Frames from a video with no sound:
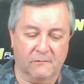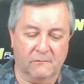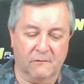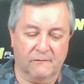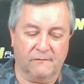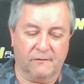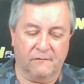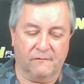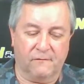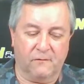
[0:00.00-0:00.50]

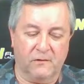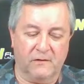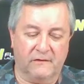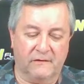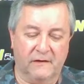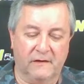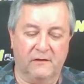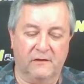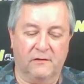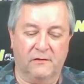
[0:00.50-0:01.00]
with the
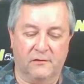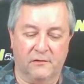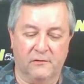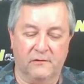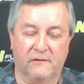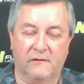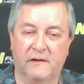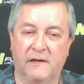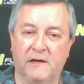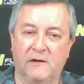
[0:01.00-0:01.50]

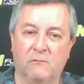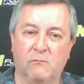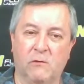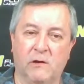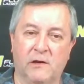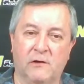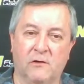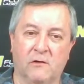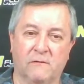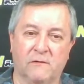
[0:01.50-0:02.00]
14-13
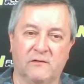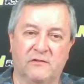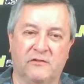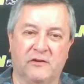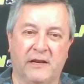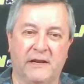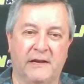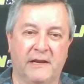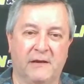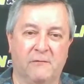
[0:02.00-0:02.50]
win over
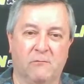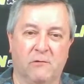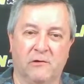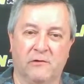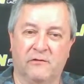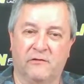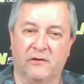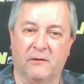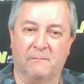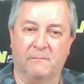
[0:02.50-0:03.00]
St.
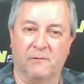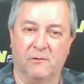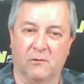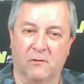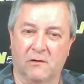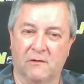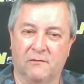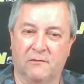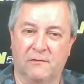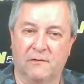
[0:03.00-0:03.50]
Edwards up
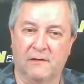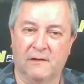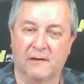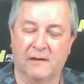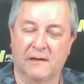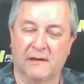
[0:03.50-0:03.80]
north.